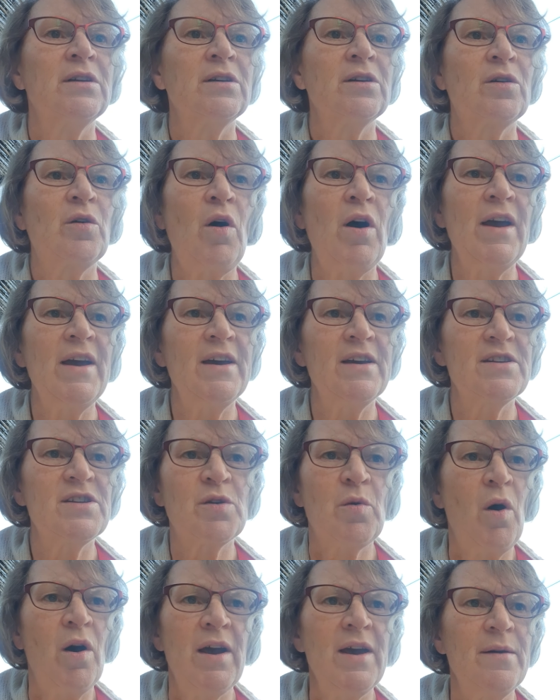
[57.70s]
Quiet,
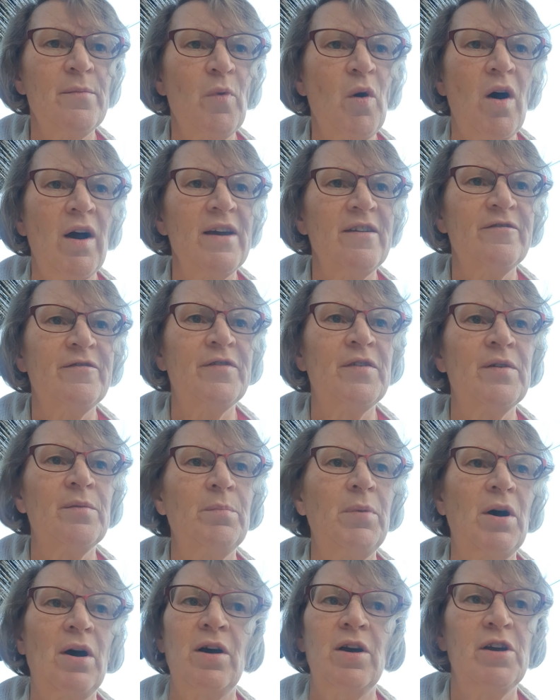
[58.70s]
quiet wife,
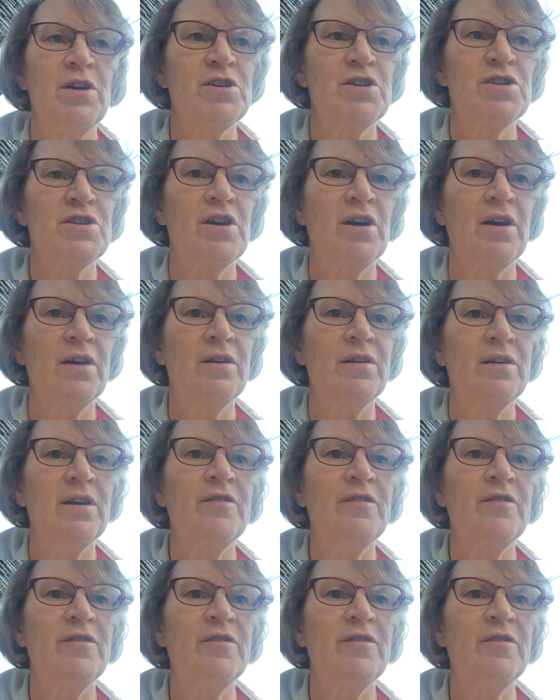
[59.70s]
Ba hushed her.